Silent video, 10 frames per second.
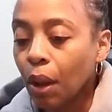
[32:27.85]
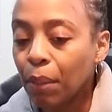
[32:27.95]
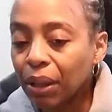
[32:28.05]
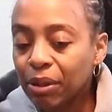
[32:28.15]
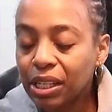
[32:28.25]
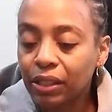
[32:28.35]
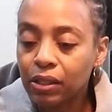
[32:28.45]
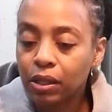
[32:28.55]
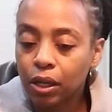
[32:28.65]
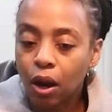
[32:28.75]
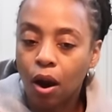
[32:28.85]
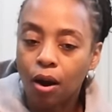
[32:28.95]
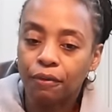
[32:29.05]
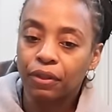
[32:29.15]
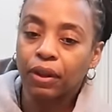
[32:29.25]
But let me take this hoodie
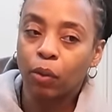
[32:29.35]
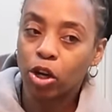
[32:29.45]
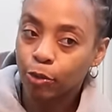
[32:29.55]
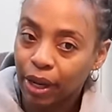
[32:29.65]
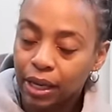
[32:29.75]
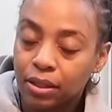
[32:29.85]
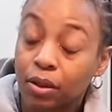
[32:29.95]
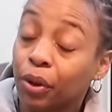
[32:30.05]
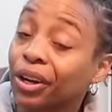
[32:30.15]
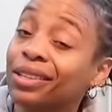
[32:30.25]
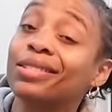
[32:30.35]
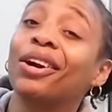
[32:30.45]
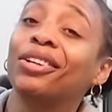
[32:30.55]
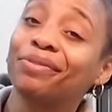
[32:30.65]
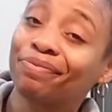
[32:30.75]
off and then wash my hands, and then we're gonna get started.